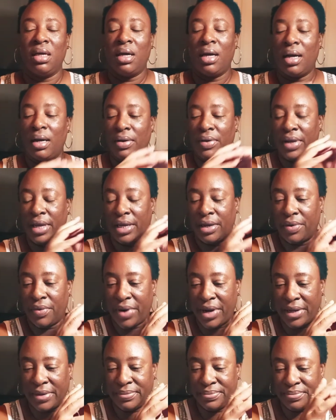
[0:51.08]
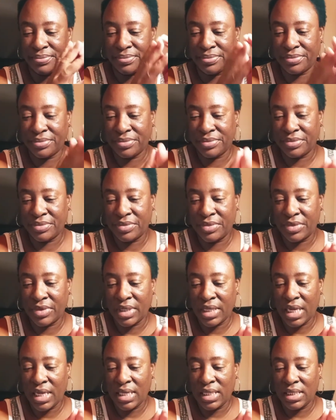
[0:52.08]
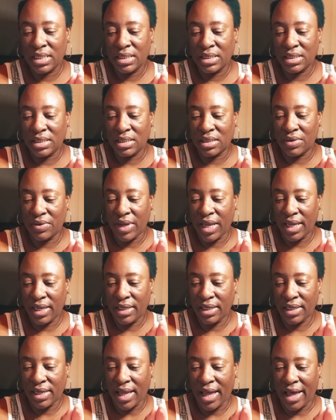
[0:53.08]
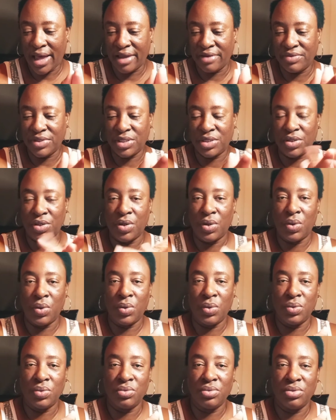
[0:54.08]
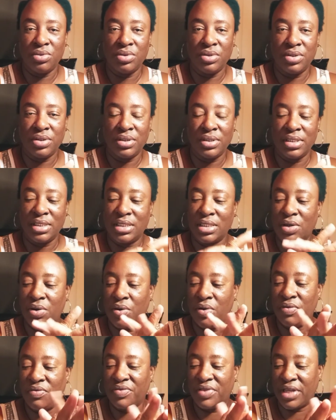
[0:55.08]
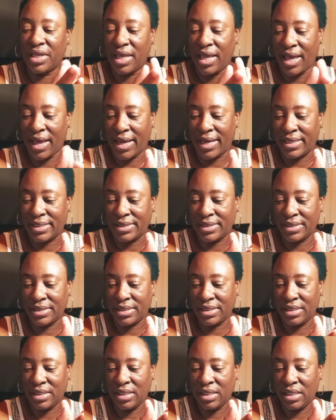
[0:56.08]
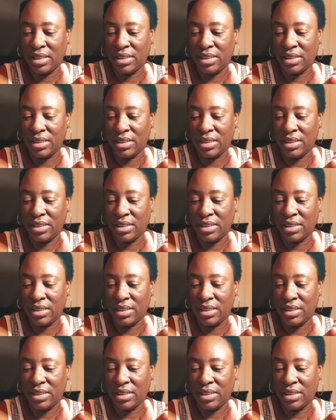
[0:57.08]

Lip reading: Okay, great. So Annie Live, so let's go over the cast.